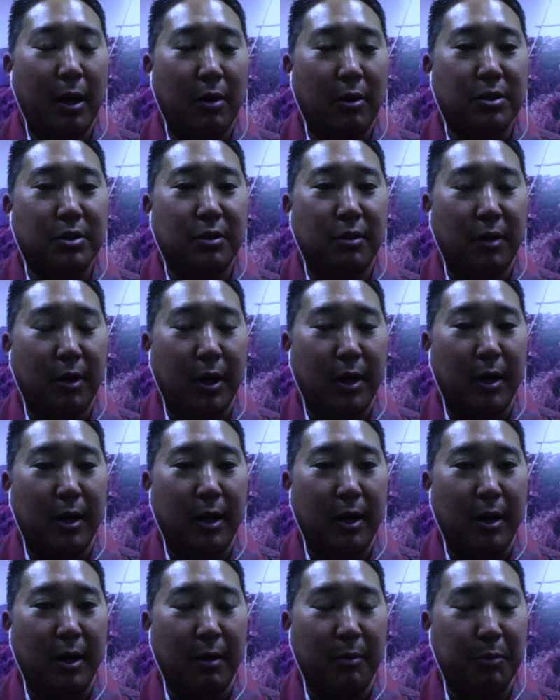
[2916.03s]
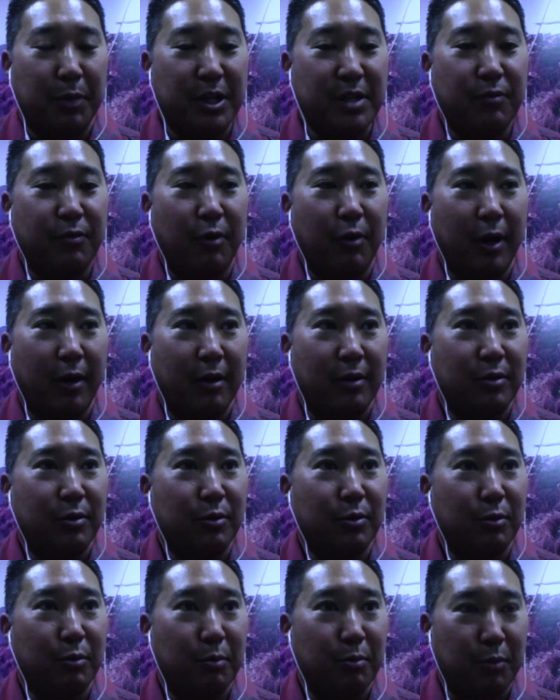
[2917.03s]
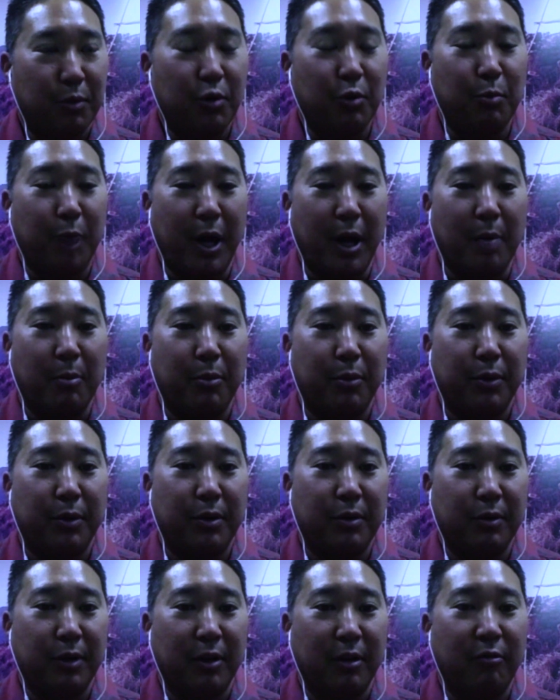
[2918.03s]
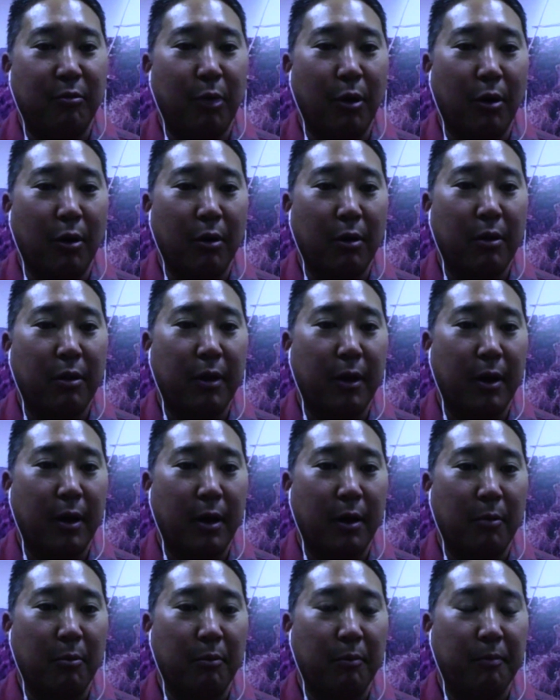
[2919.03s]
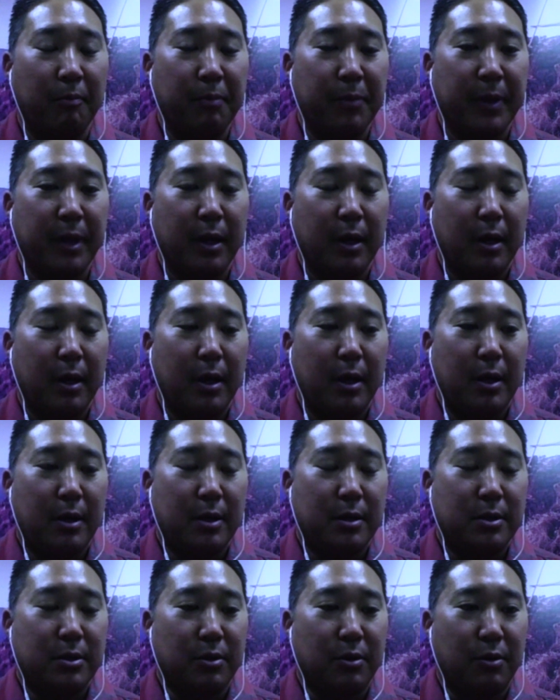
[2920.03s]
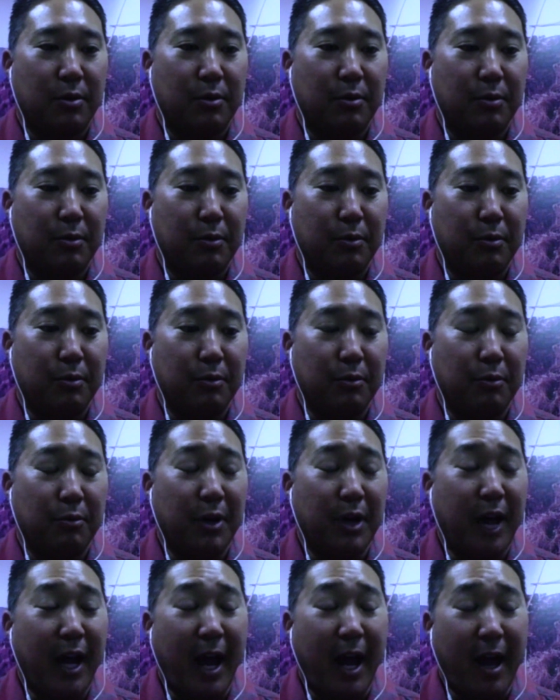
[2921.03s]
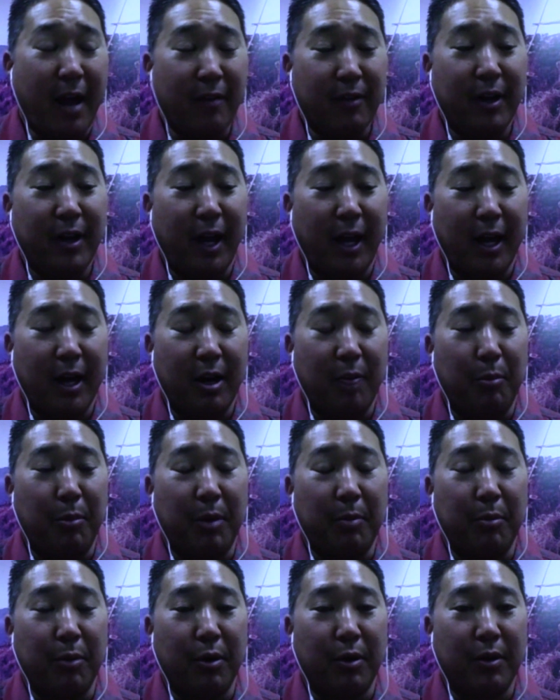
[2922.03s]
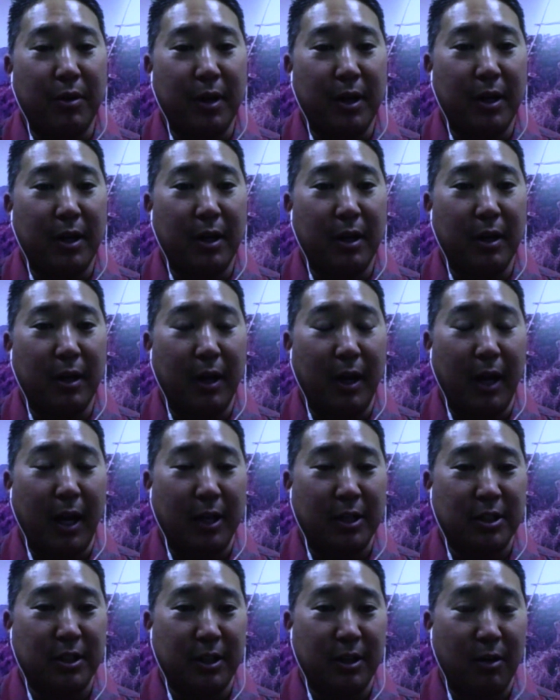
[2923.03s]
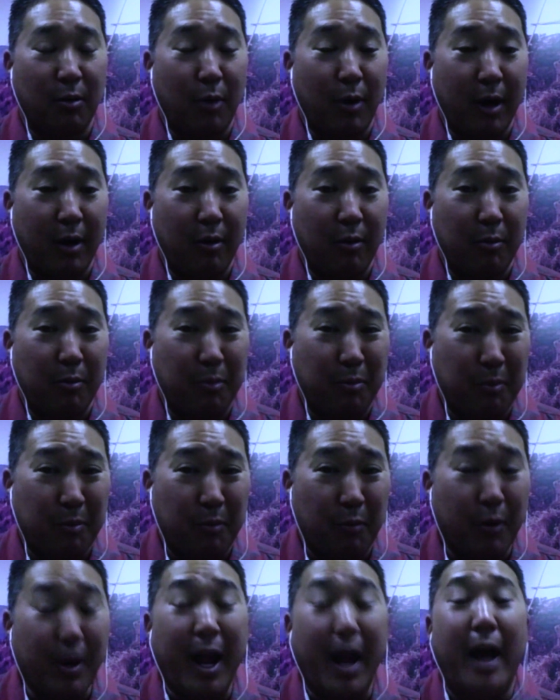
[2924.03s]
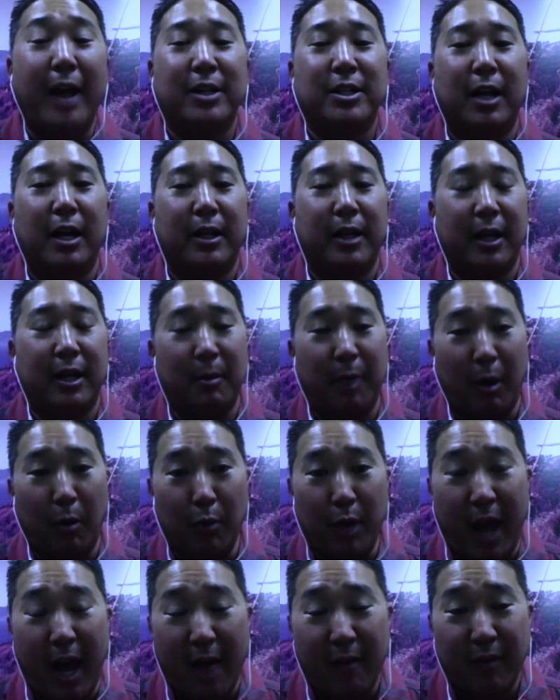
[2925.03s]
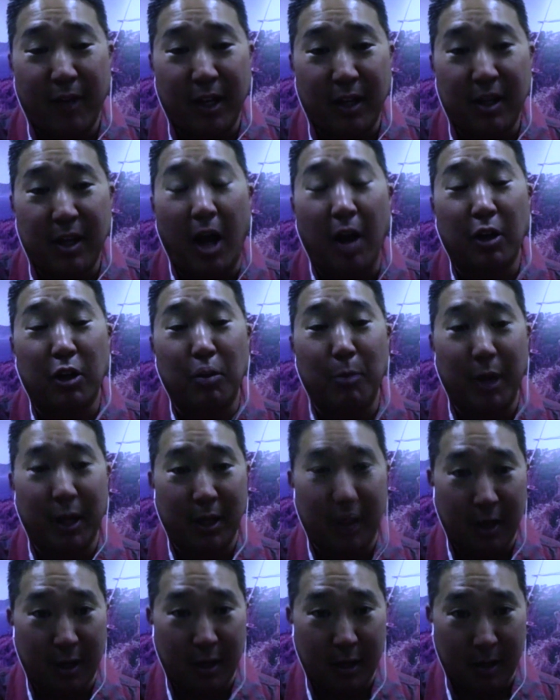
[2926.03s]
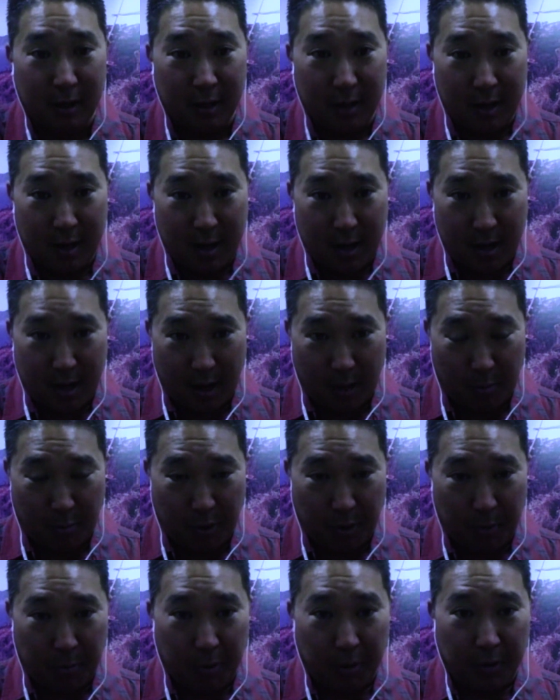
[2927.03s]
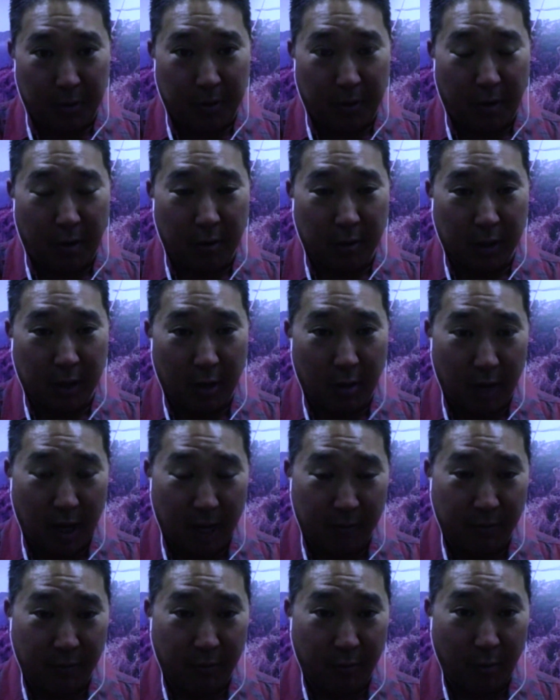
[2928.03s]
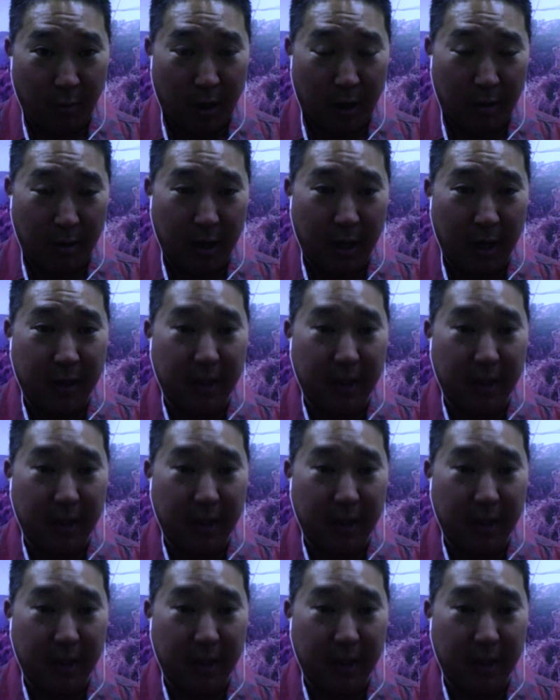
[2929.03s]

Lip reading: And also a peaceful area to pup, to give birth. So we haven't had a pup birthing actually in a while. I take that back. We haven't documented a pup birth on Kaho'olawe for a while.